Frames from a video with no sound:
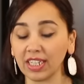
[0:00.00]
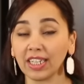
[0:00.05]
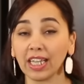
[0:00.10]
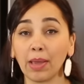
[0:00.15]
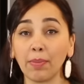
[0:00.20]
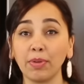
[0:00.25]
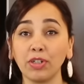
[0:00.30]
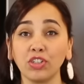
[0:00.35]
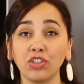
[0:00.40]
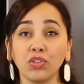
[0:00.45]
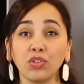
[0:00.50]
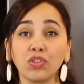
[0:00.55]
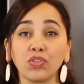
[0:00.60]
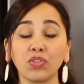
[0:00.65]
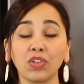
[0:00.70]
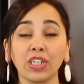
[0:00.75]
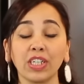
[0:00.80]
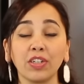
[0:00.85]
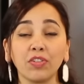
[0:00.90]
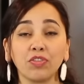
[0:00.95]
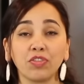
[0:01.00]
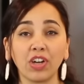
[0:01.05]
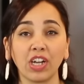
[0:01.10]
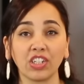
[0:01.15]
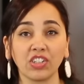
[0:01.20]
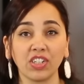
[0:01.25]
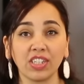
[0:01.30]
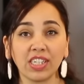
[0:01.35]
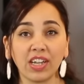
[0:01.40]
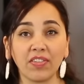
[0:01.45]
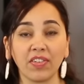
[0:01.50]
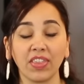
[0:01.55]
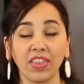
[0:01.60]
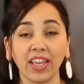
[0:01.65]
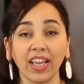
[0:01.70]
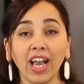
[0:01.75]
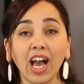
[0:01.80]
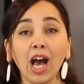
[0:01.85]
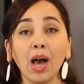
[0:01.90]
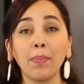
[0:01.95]
The lemon juice really freshens
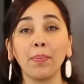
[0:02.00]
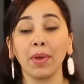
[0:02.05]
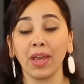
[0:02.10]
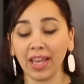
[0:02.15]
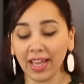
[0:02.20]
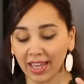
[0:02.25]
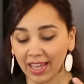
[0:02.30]
everything up.